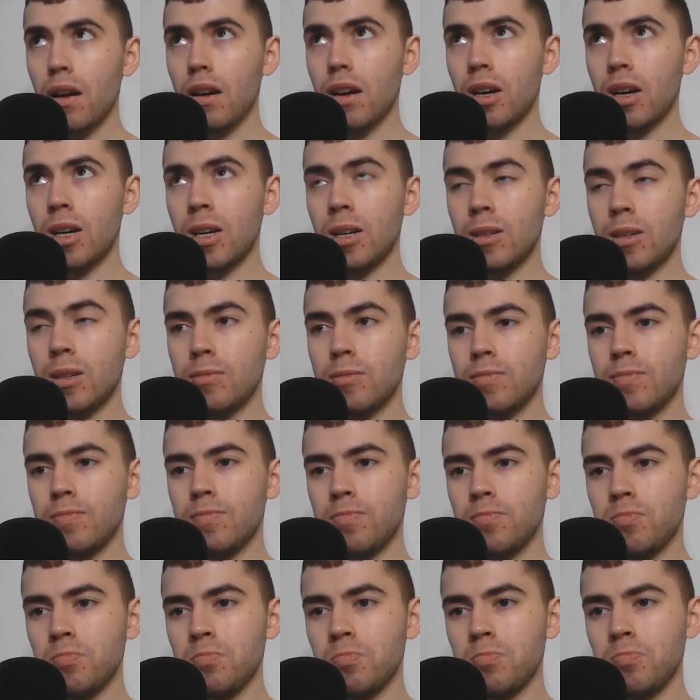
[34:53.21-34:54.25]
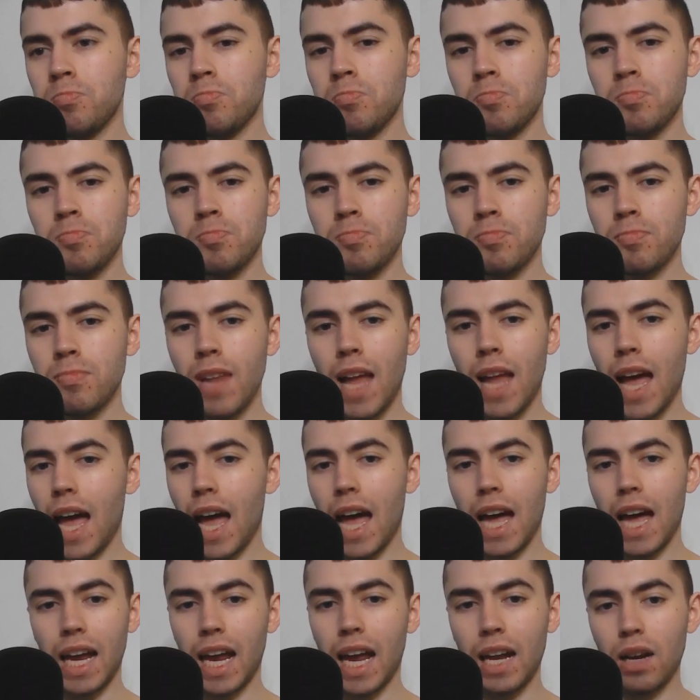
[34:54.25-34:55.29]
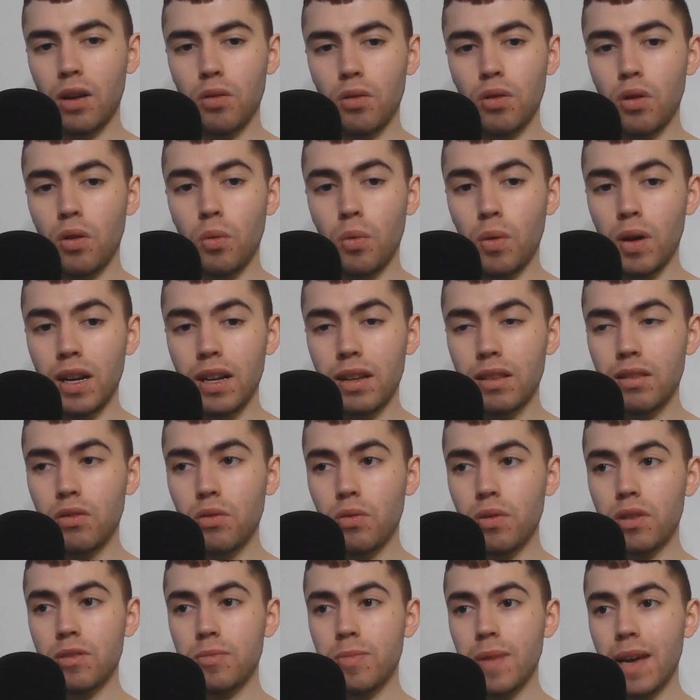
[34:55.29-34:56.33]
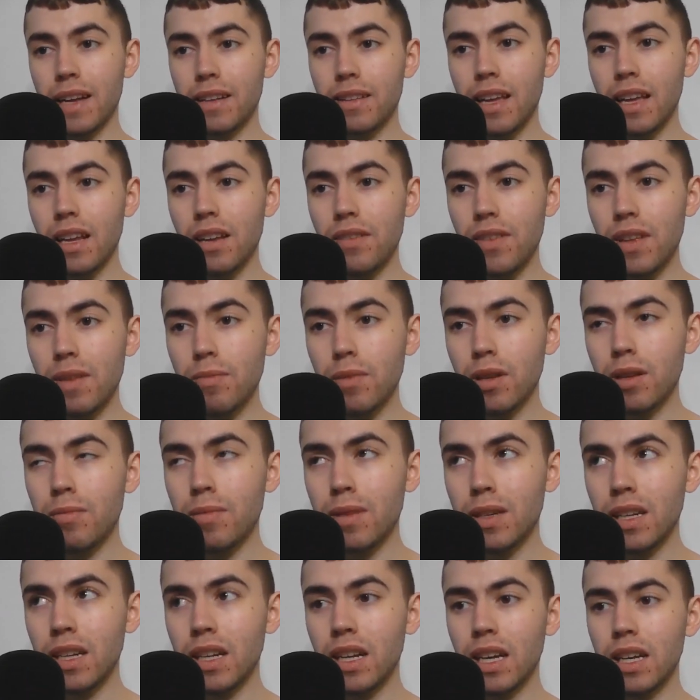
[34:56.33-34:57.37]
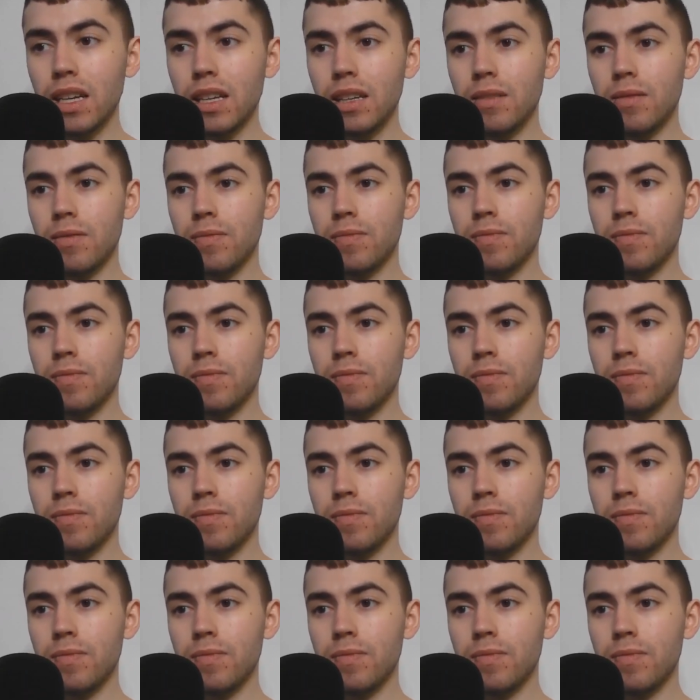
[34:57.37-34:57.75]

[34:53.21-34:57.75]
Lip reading: I don't know what to expect out of him on a Monday night.